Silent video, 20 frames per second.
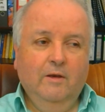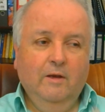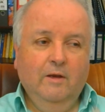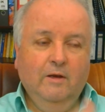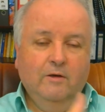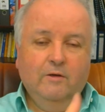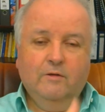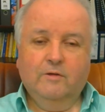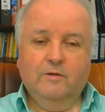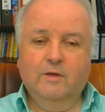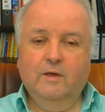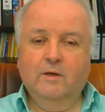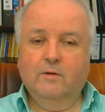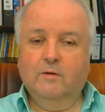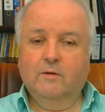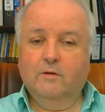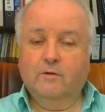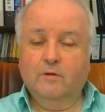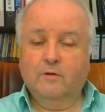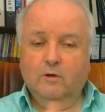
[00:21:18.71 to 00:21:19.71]
set
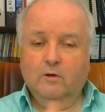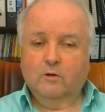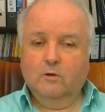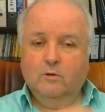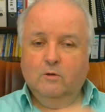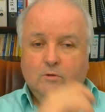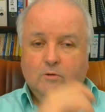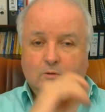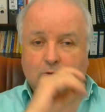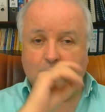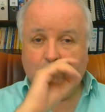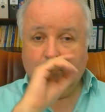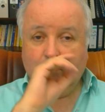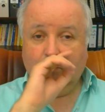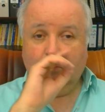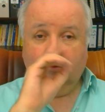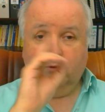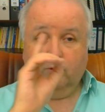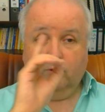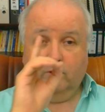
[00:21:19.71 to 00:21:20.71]
us a goal
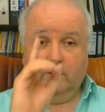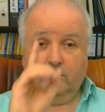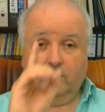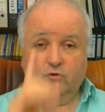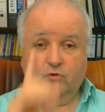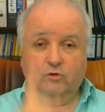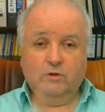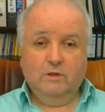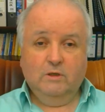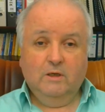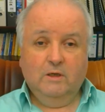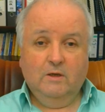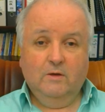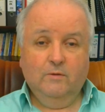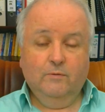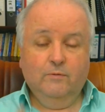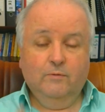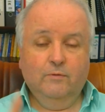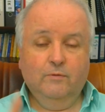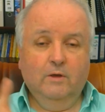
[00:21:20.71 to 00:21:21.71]
to
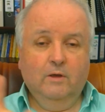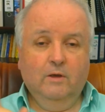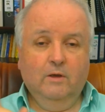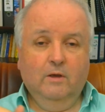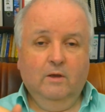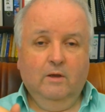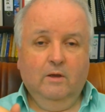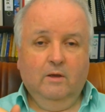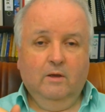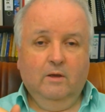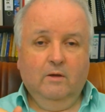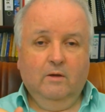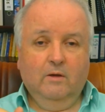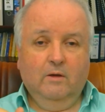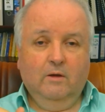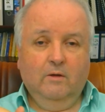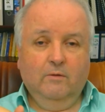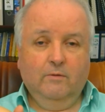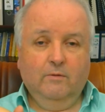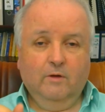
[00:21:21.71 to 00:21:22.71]
achieve
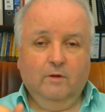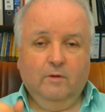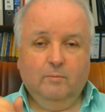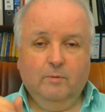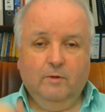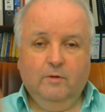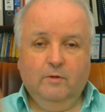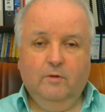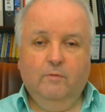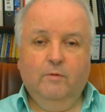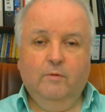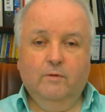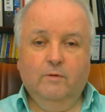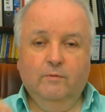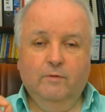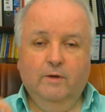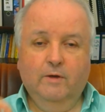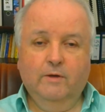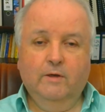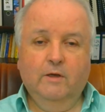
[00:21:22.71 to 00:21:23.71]
a specific
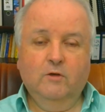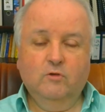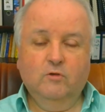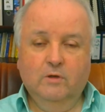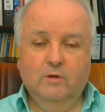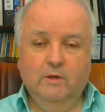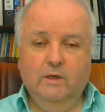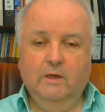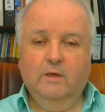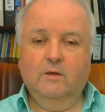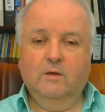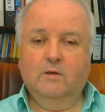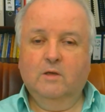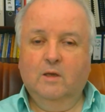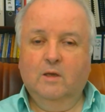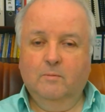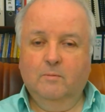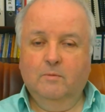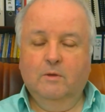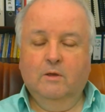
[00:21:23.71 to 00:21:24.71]
financial
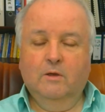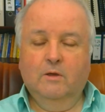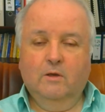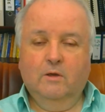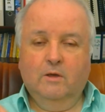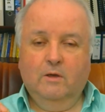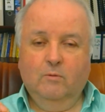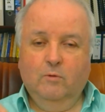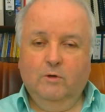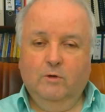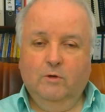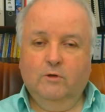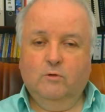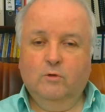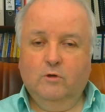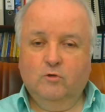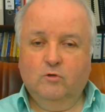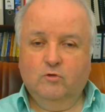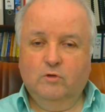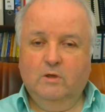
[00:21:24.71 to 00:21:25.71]
income he wanted to
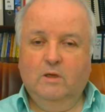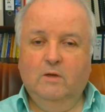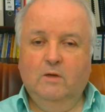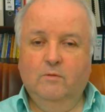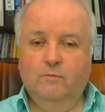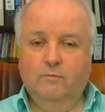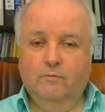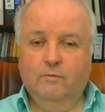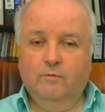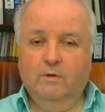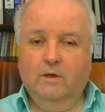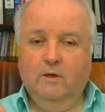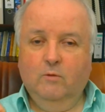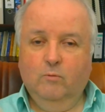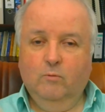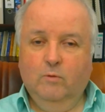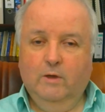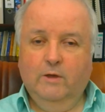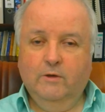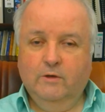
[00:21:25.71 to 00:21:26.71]
achieve in
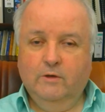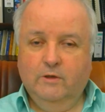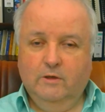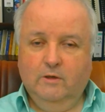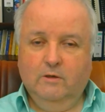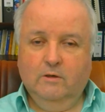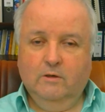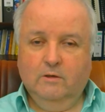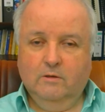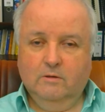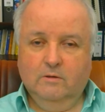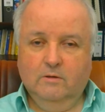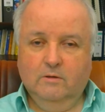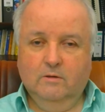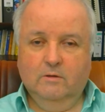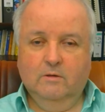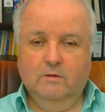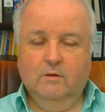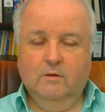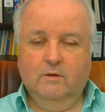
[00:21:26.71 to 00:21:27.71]
1 year.
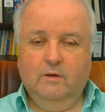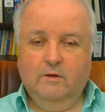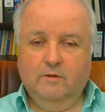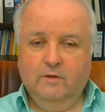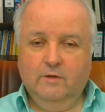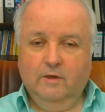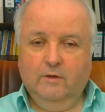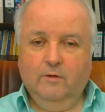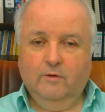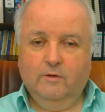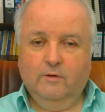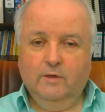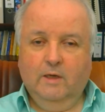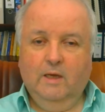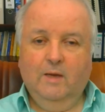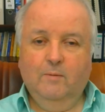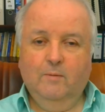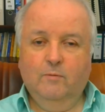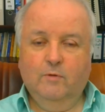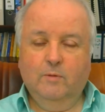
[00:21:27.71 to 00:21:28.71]
He set the
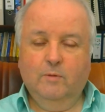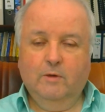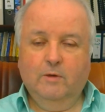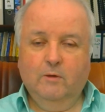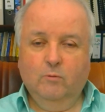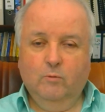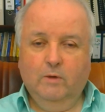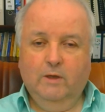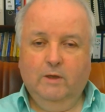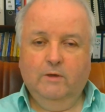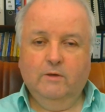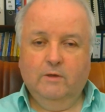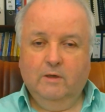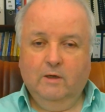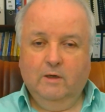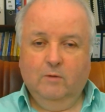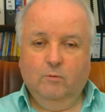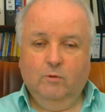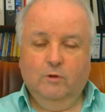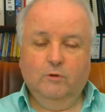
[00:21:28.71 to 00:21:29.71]
time frame: in 1
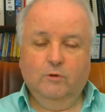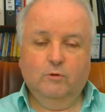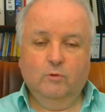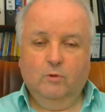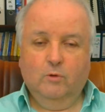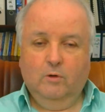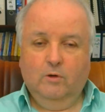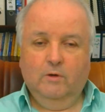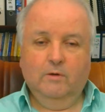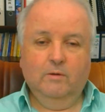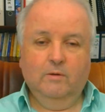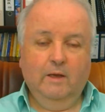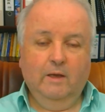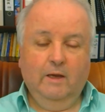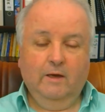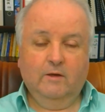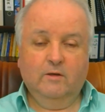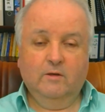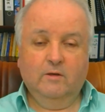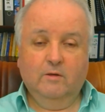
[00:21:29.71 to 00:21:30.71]
year I want to earn
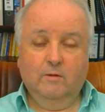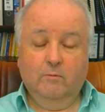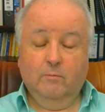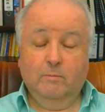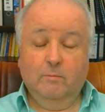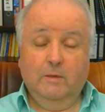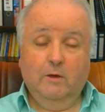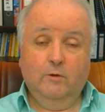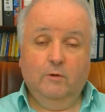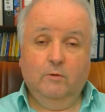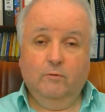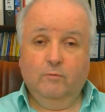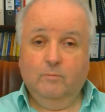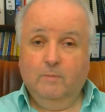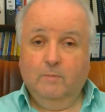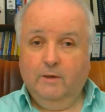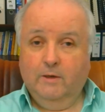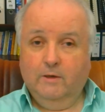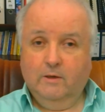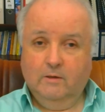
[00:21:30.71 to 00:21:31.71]
X amount of
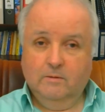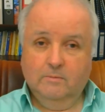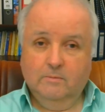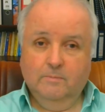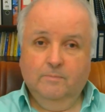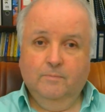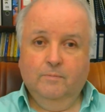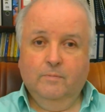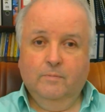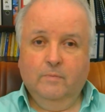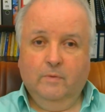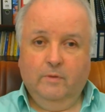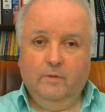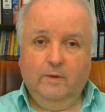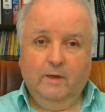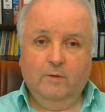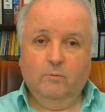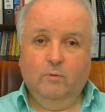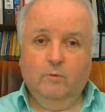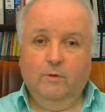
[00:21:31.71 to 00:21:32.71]
money.
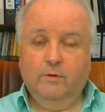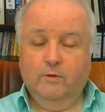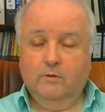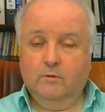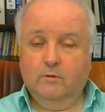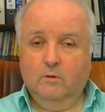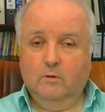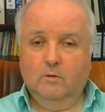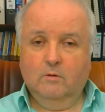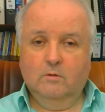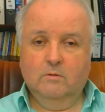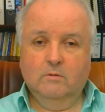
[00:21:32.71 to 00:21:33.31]
That was his goal.